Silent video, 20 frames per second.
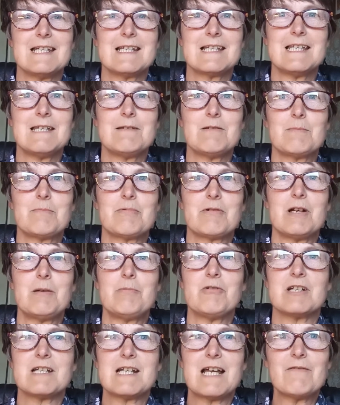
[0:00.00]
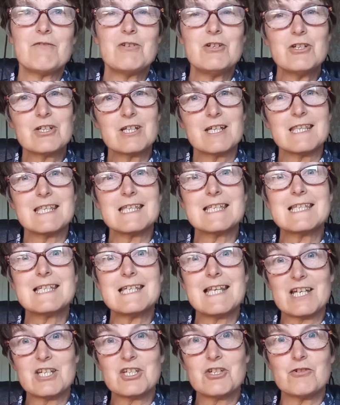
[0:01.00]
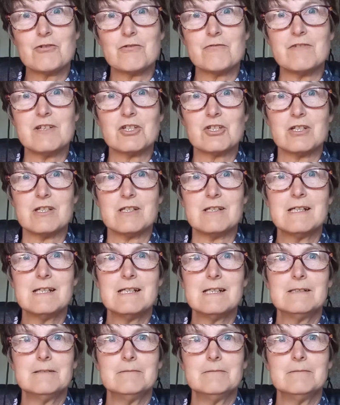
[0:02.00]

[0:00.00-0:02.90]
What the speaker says: it seemed appropriate to have a look at this national vision,